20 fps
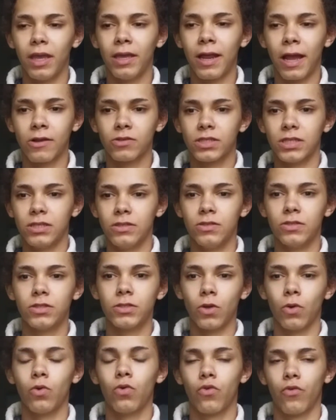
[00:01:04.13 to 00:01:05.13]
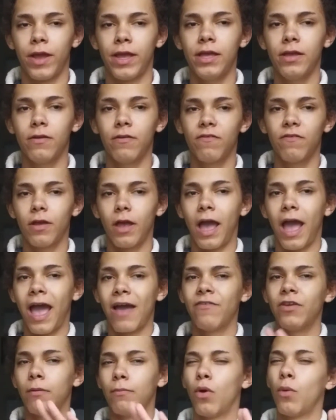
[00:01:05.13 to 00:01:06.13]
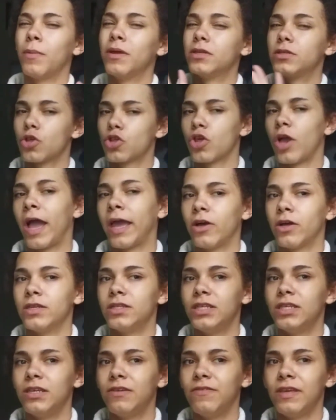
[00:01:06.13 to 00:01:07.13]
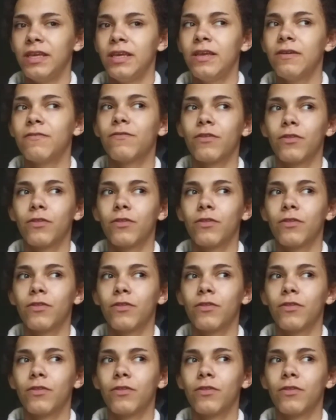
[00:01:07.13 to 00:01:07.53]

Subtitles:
our scene so great, having a moment to shine on TV and for the